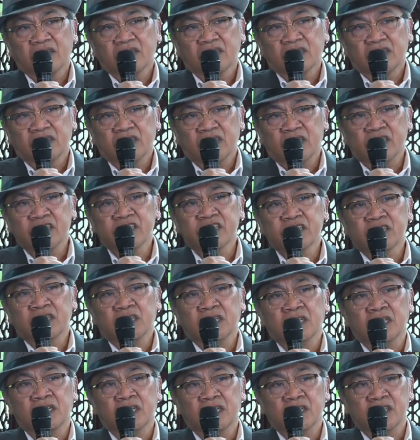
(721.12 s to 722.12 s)
This
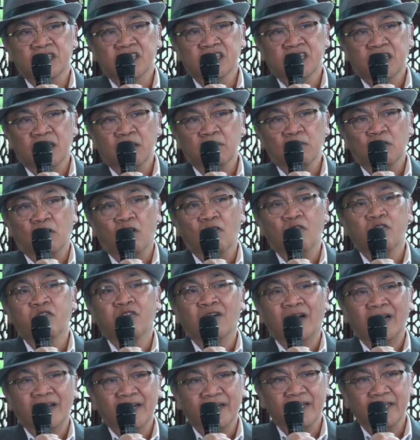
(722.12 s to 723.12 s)
the scheme of
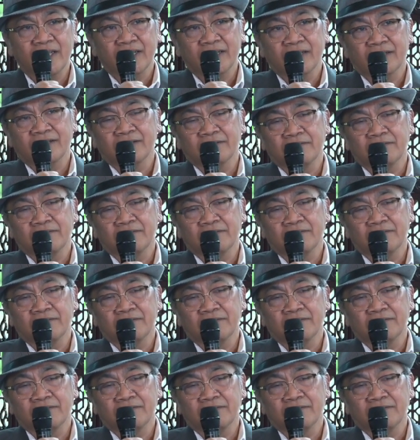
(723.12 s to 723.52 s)
funding.